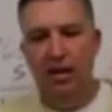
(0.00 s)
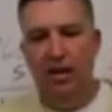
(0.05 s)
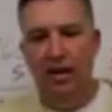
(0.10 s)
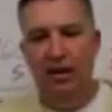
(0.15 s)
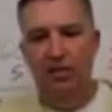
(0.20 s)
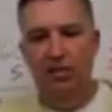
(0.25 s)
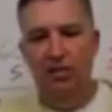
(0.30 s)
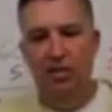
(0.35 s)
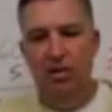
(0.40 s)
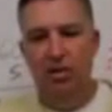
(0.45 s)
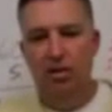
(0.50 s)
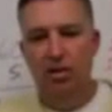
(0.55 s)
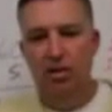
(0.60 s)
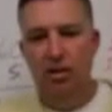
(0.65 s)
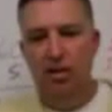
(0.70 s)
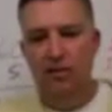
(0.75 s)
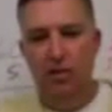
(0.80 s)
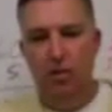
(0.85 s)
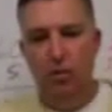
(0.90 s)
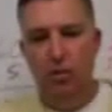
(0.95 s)
like to
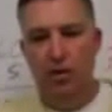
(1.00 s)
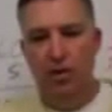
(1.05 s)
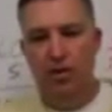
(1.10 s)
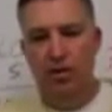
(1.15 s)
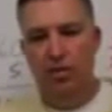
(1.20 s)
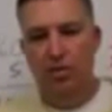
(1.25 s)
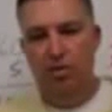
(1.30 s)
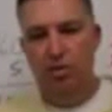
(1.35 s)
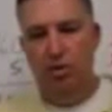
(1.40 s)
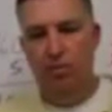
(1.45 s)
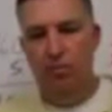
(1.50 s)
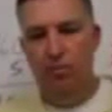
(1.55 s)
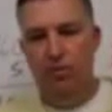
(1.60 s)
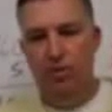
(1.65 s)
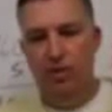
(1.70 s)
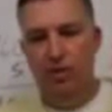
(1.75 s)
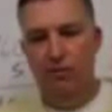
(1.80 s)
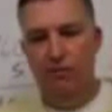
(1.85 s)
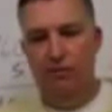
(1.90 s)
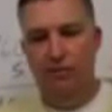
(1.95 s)
leave you with in terms
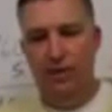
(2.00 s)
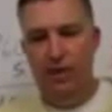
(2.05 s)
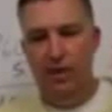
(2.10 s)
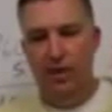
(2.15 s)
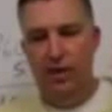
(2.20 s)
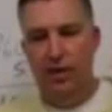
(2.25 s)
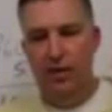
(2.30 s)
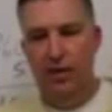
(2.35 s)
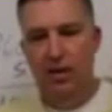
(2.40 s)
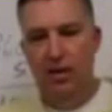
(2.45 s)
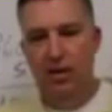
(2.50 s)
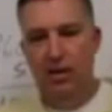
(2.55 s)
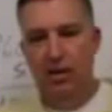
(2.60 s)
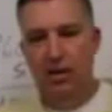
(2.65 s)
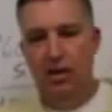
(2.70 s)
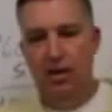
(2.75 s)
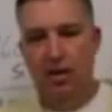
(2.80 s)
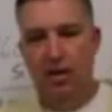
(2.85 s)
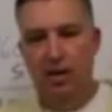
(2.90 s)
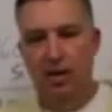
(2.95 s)
of
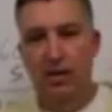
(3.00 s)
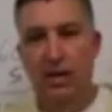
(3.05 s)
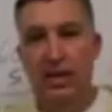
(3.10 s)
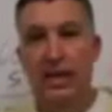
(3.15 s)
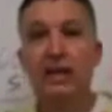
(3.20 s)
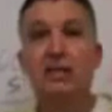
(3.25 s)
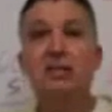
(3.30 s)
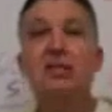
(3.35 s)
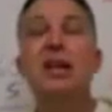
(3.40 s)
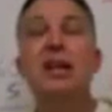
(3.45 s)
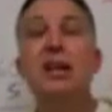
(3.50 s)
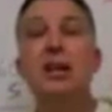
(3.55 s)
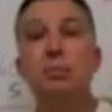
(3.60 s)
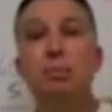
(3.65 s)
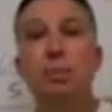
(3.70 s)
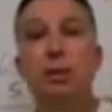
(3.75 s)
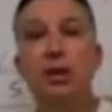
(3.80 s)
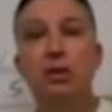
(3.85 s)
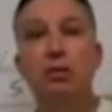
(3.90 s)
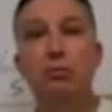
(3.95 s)
the X-dating
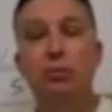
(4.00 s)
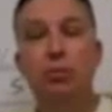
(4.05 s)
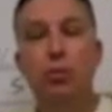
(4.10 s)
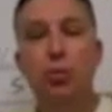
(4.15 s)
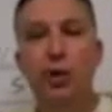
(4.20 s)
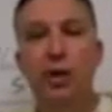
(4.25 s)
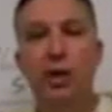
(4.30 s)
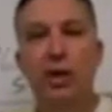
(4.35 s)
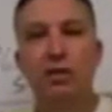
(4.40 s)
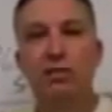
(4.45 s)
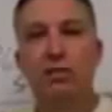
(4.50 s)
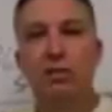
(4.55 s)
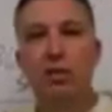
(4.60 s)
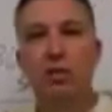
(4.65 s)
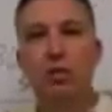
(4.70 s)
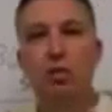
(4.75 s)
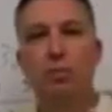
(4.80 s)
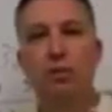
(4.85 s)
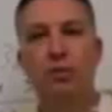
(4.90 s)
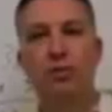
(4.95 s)
piece before we get into the
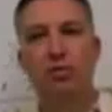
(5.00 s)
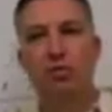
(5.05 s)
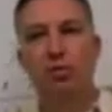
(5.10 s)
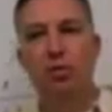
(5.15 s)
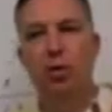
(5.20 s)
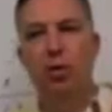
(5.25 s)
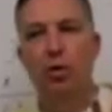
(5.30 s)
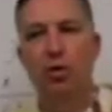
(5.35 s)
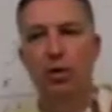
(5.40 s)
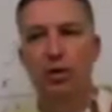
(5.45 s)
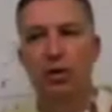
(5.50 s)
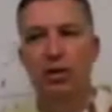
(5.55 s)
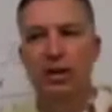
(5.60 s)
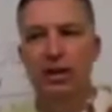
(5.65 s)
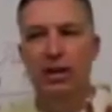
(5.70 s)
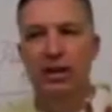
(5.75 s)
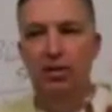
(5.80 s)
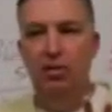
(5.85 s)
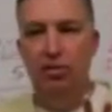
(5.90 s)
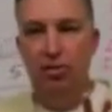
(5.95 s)
new business goal
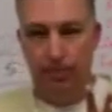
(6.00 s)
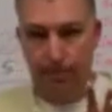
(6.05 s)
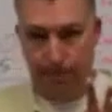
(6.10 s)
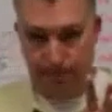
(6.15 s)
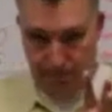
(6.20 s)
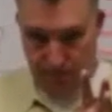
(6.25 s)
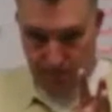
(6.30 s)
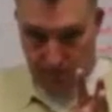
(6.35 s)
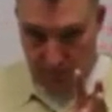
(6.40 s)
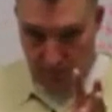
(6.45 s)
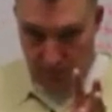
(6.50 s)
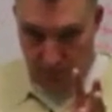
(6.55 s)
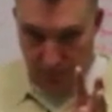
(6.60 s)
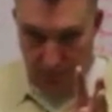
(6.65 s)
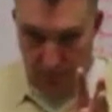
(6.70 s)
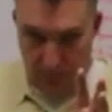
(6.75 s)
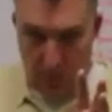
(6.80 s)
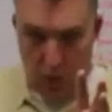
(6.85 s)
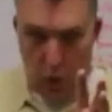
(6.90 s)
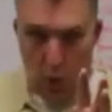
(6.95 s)
is,
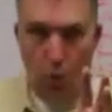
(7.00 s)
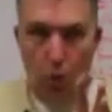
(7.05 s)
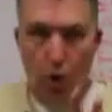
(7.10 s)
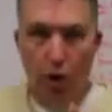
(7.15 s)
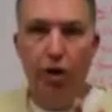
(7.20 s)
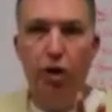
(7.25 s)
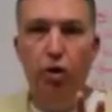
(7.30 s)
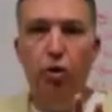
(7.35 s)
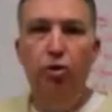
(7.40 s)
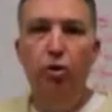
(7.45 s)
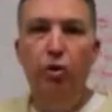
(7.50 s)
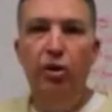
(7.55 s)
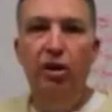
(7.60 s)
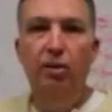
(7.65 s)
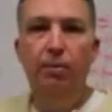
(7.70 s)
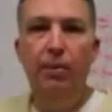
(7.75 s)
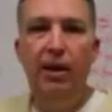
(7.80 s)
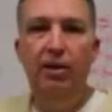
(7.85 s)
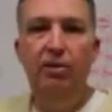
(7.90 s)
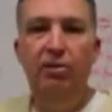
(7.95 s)
what are you doing to
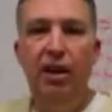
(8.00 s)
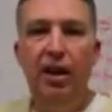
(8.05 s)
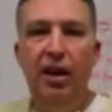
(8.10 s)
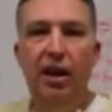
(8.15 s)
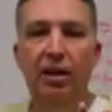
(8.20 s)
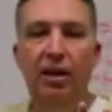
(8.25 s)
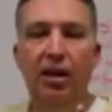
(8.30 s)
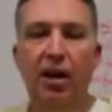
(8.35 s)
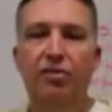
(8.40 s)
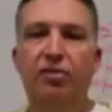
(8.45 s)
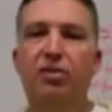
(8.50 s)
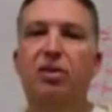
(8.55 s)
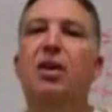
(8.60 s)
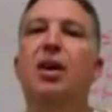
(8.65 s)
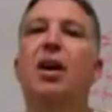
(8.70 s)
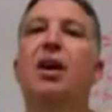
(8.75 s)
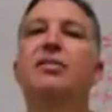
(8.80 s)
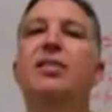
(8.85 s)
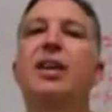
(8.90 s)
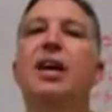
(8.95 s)
maintain constant
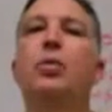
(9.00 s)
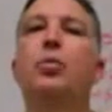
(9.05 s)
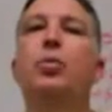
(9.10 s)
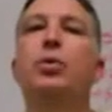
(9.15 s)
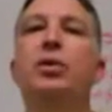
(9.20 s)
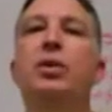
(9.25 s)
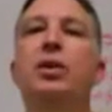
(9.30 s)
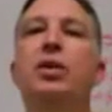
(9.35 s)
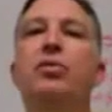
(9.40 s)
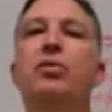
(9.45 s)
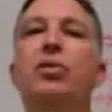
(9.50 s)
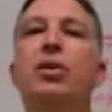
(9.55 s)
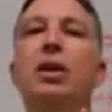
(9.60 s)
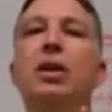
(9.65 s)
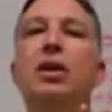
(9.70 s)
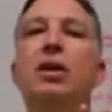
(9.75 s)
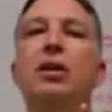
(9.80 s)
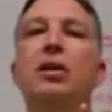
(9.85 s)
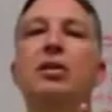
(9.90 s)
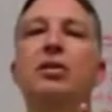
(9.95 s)
contact with these
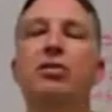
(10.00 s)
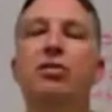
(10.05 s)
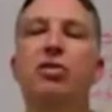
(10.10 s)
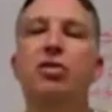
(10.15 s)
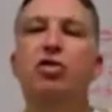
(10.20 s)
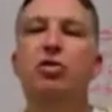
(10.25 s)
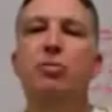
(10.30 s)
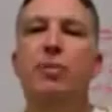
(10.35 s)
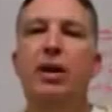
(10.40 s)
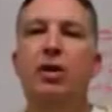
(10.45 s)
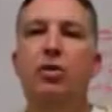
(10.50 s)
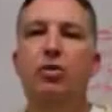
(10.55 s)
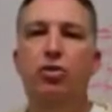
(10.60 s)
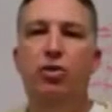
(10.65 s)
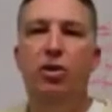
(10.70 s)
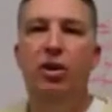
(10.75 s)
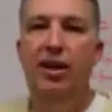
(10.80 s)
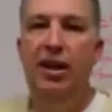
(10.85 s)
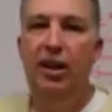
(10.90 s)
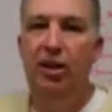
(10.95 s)
decision makers you
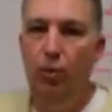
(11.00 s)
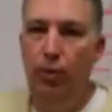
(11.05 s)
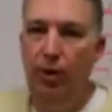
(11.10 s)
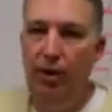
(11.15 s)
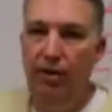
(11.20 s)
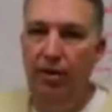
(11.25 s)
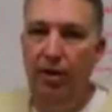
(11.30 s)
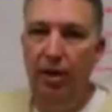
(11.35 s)
connect with?